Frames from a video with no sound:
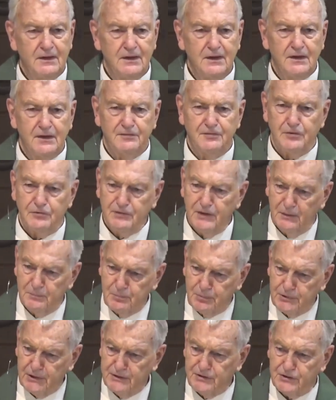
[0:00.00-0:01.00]
if you're not
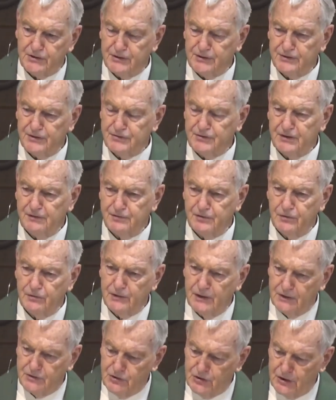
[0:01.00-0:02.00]
prejudiced, if you're
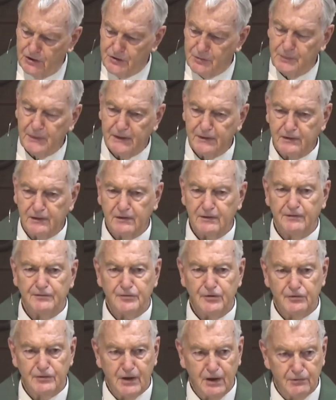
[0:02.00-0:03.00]
not judgmental, if
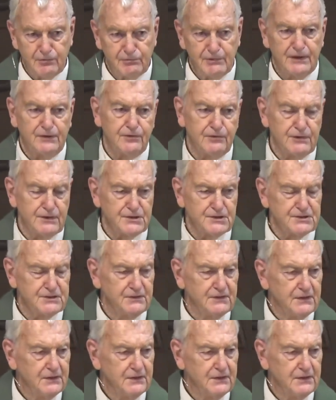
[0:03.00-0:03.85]
you're not rigorous,